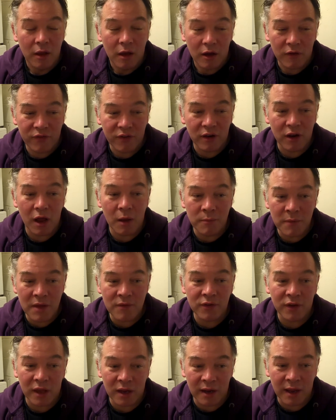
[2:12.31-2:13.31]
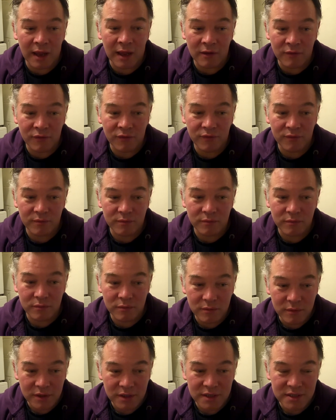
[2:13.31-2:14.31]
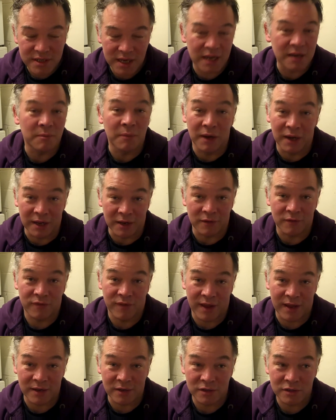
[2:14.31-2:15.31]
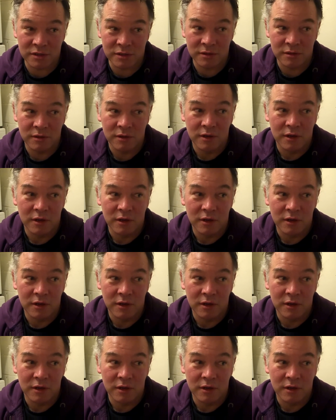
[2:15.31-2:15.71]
I'm never going to have 10 million fans,